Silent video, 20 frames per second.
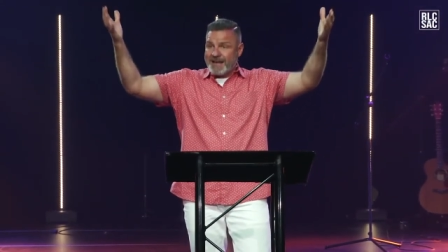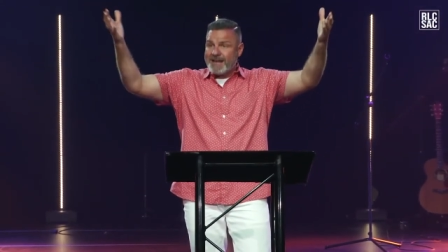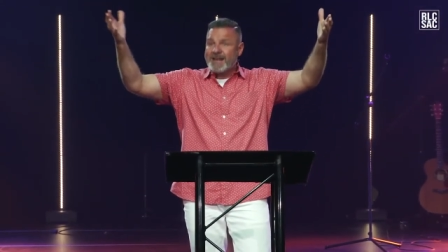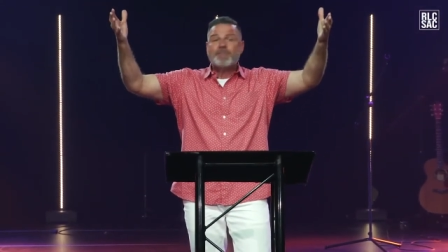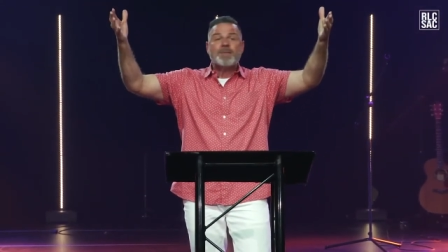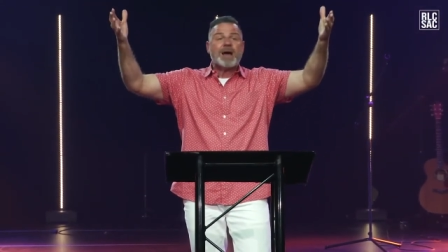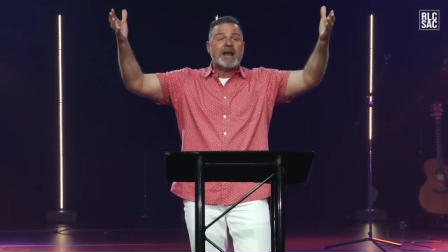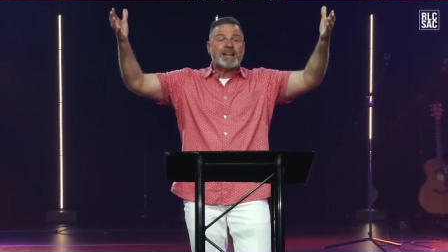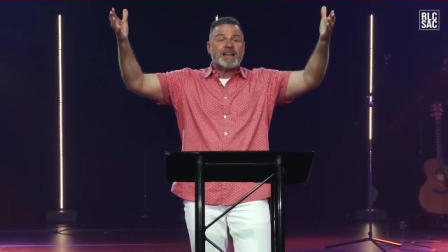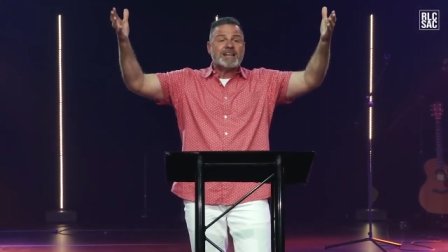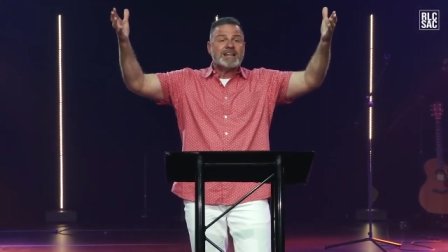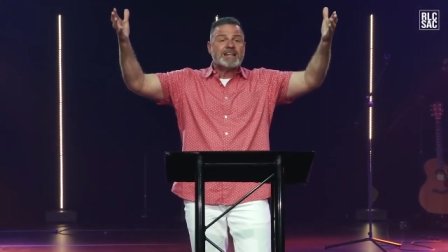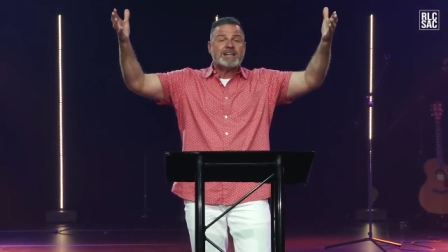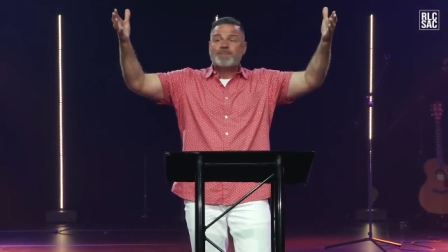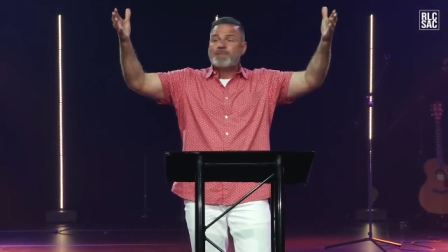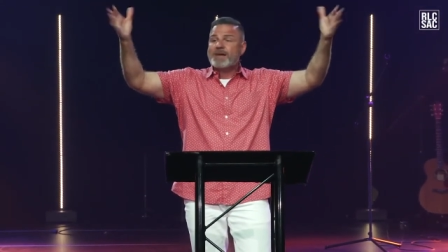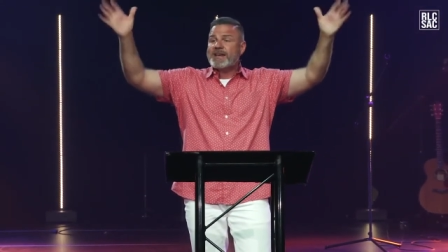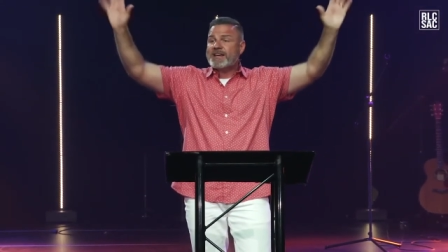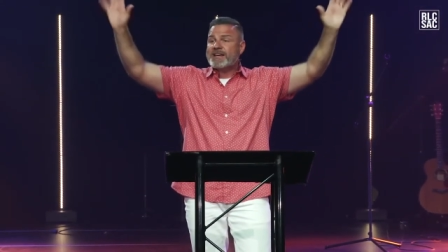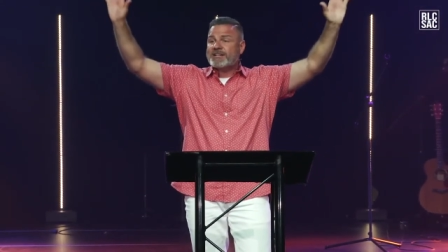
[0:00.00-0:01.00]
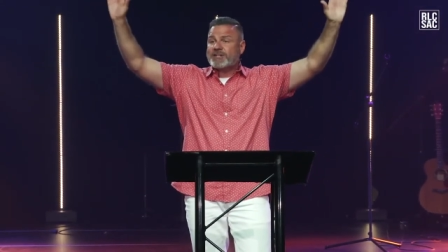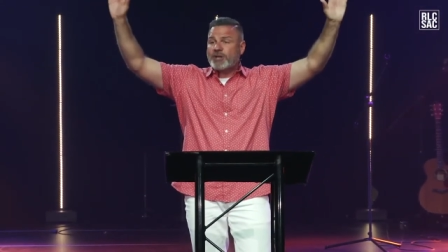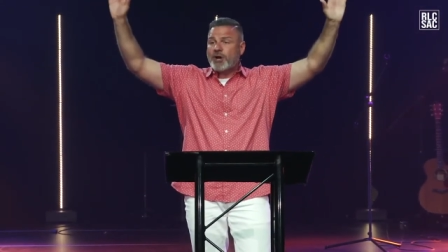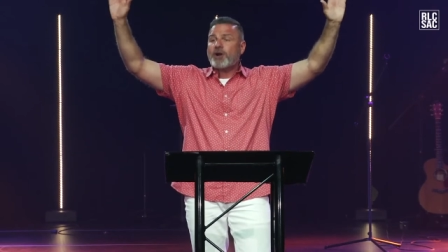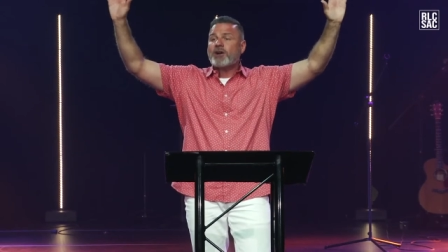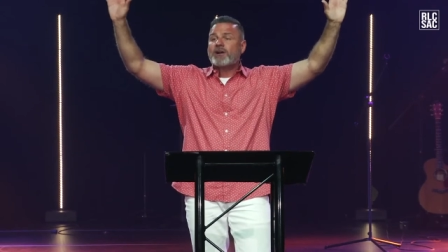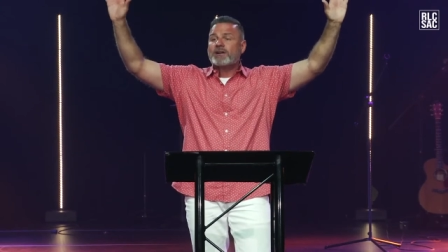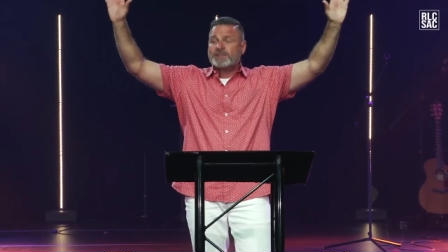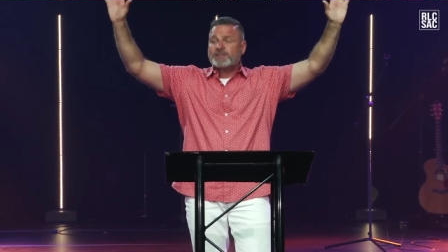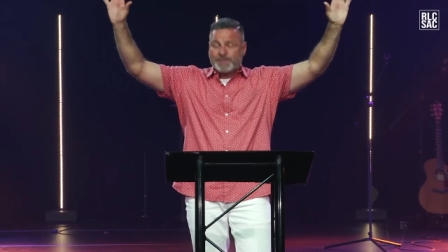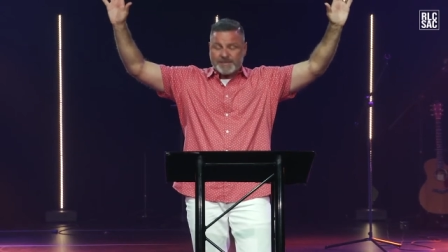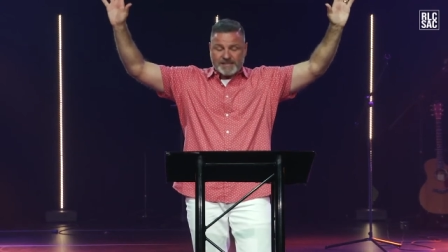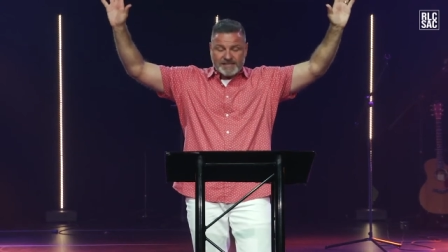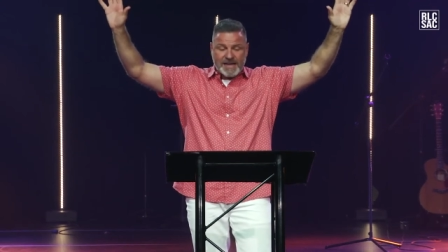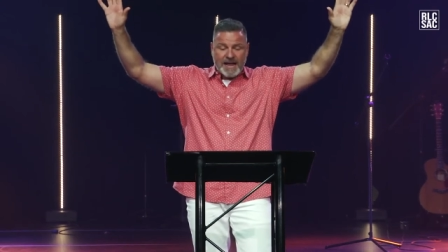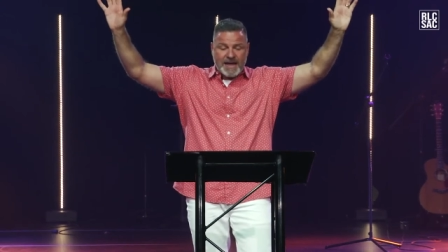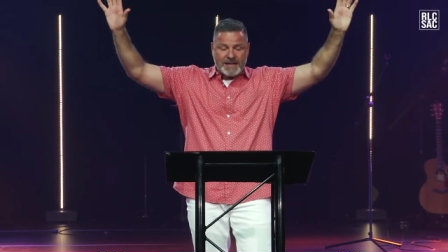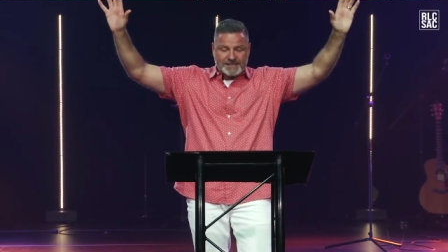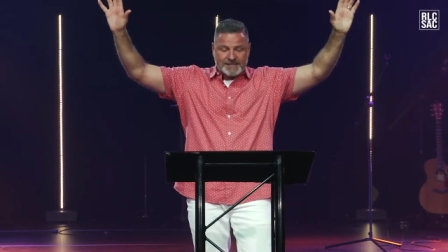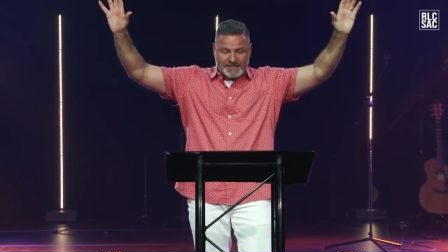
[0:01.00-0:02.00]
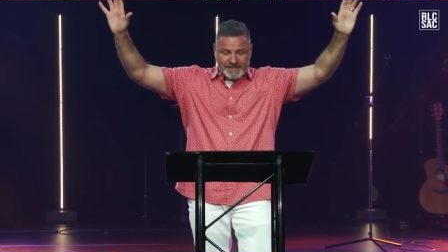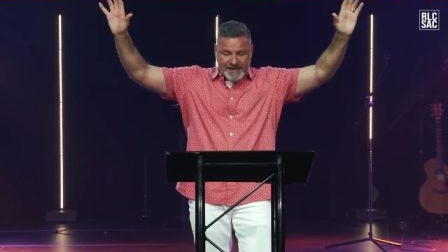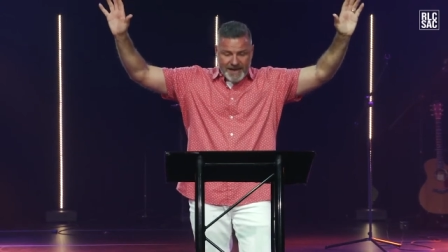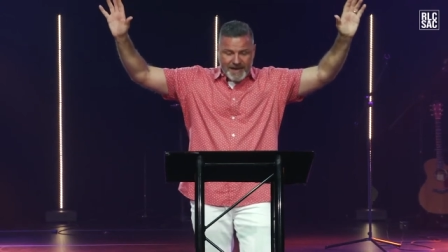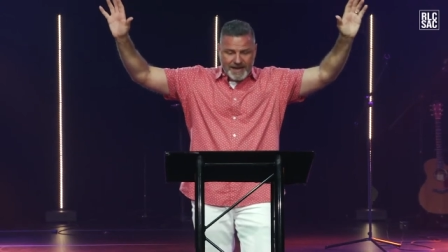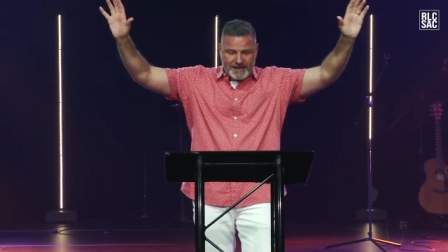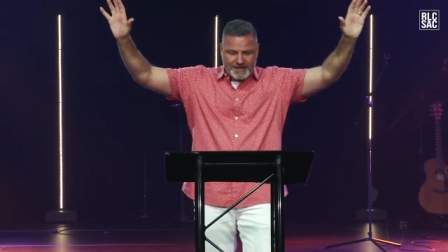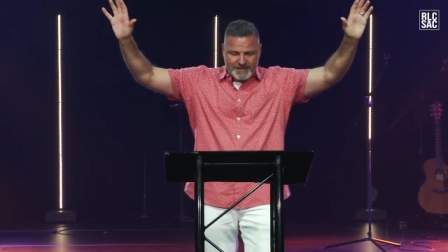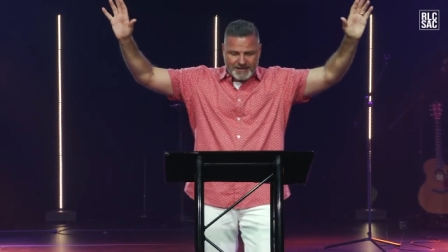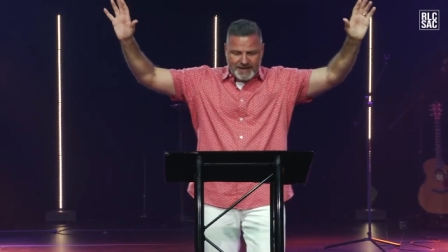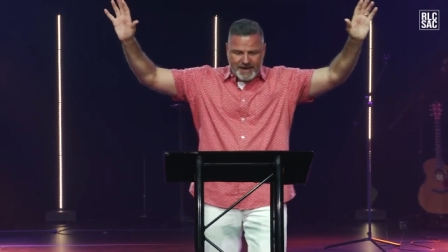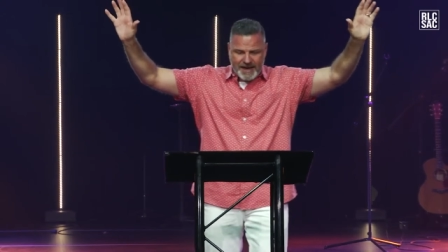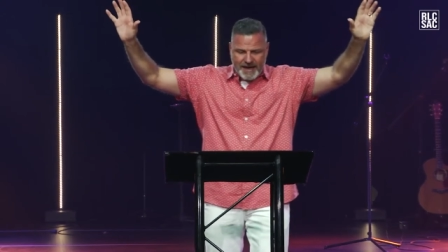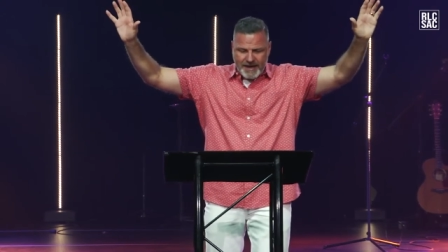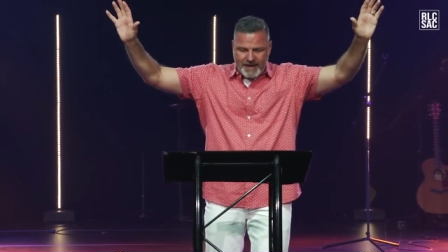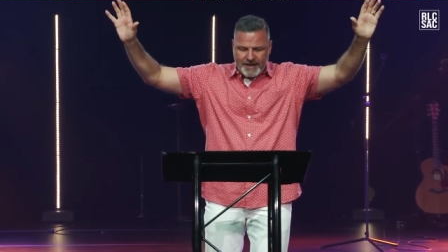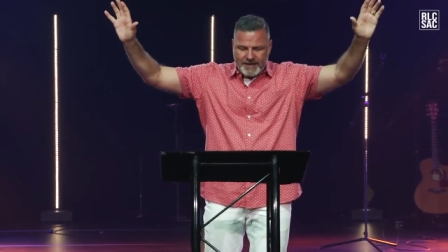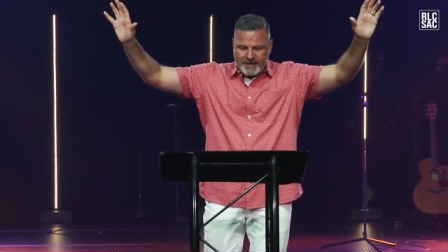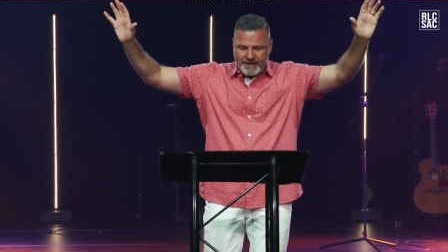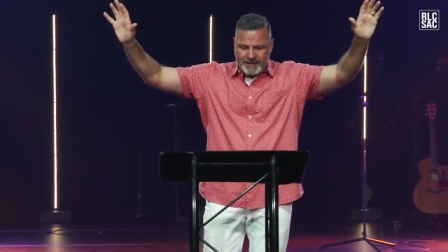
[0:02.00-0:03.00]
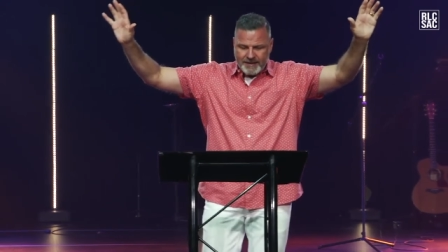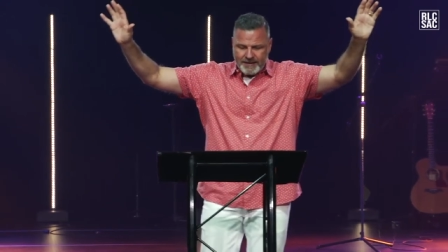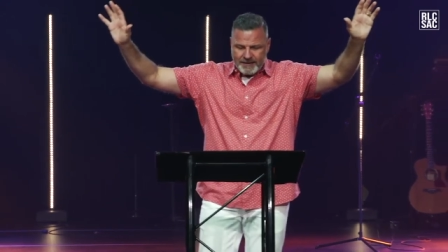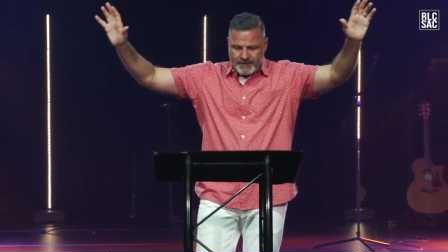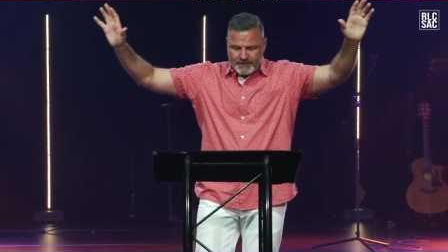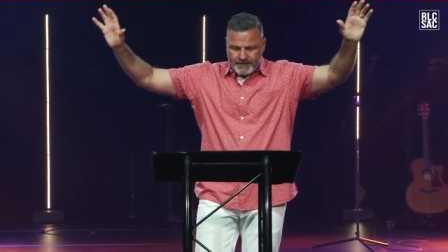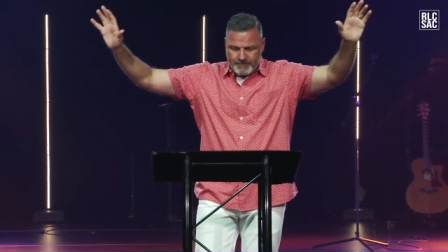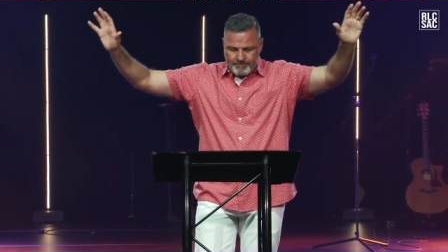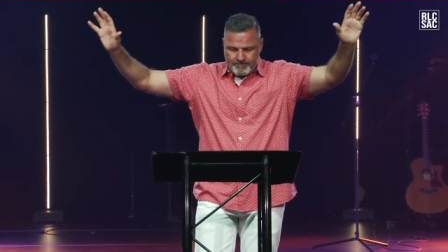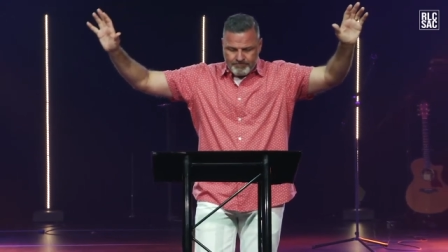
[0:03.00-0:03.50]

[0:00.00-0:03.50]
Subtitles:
Anybody need to be encouraged besides Dean today?